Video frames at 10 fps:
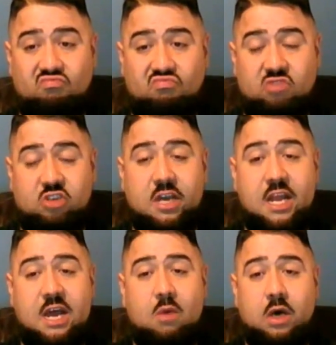so I
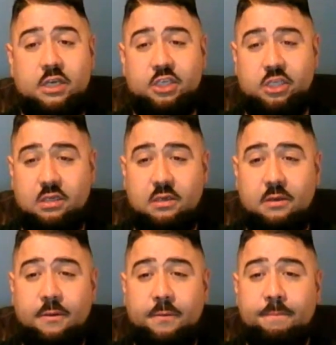cannot watch.
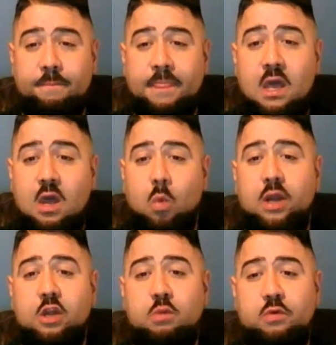What
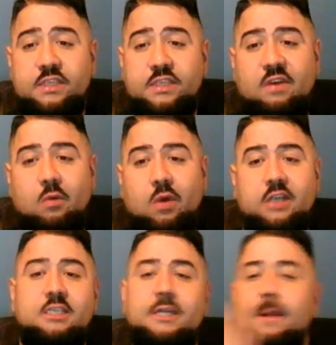new movies have I watched?